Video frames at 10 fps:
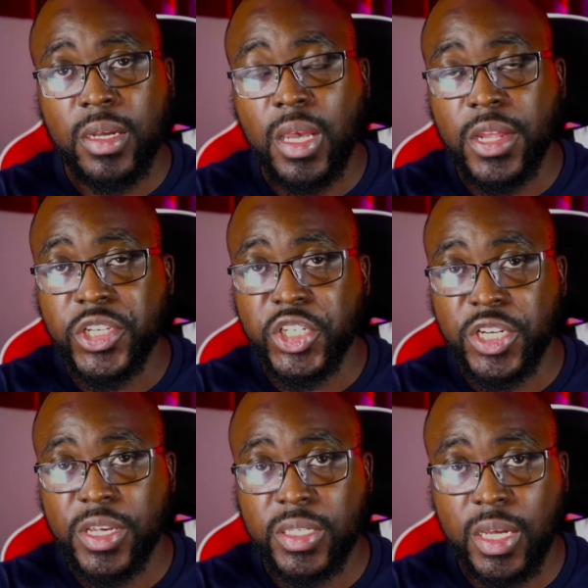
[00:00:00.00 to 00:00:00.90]
in
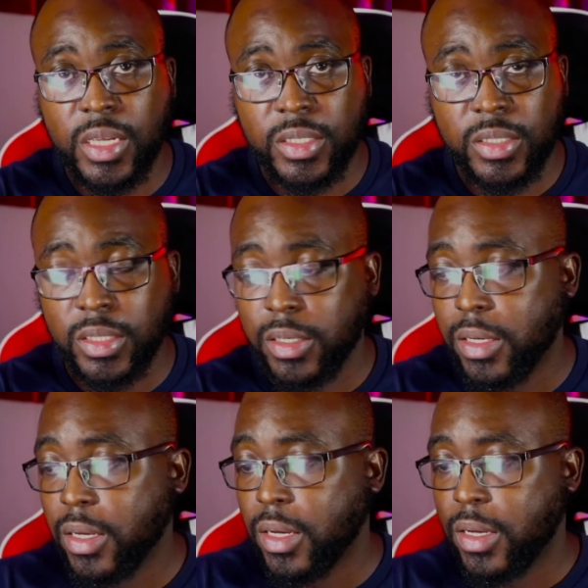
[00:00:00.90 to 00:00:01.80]
Jesus.
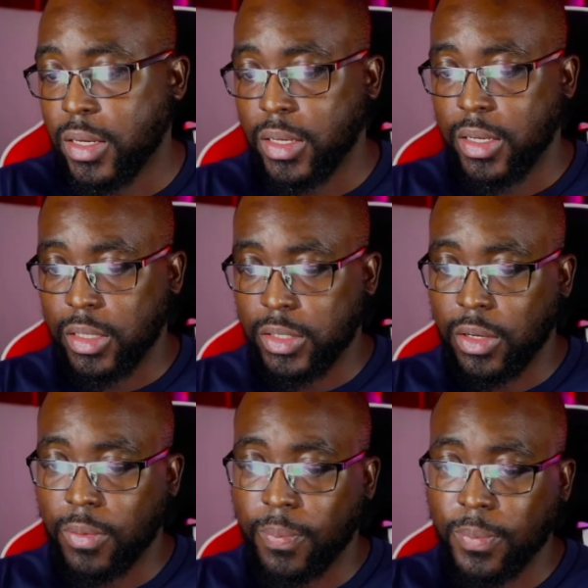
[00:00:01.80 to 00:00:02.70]

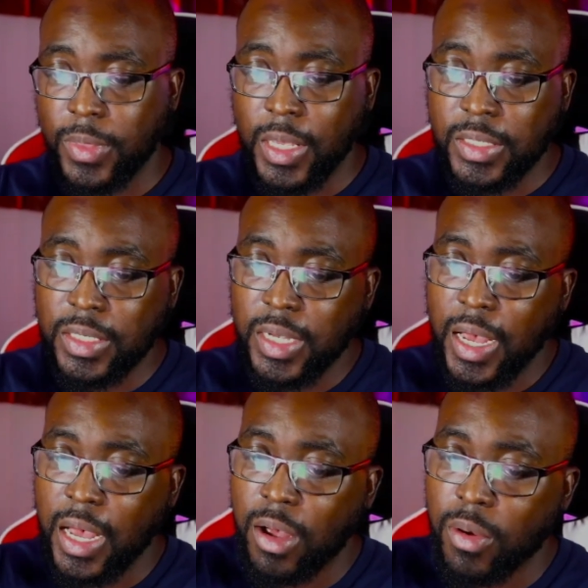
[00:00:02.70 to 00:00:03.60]
So, this is
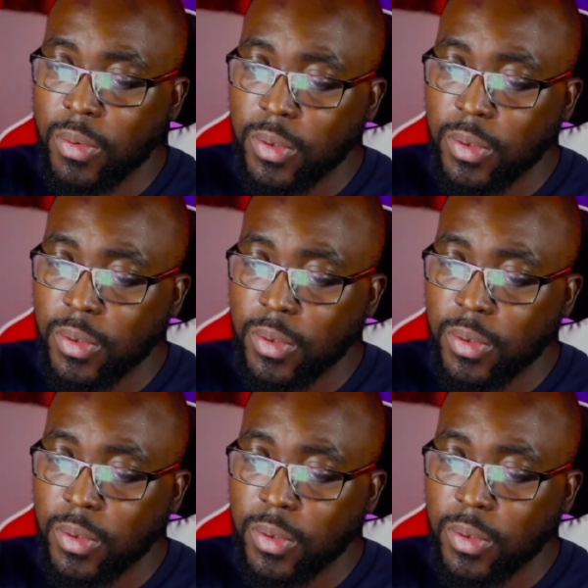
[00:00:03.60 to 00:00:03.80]
how